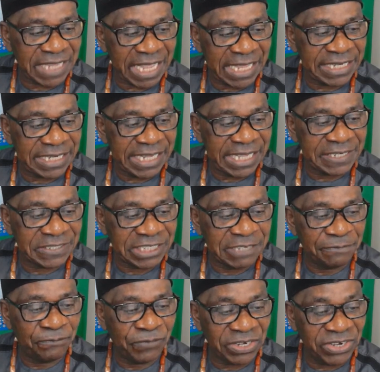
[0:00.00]
and they
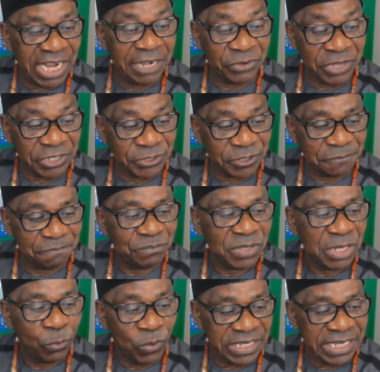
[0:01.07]
receive federal allocation.
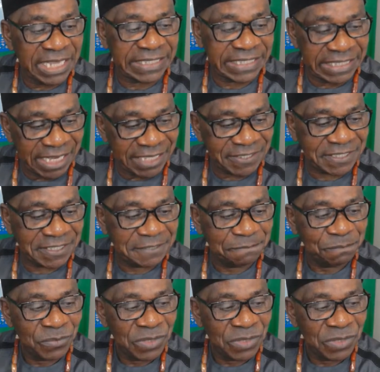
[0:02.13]
Witness, yes.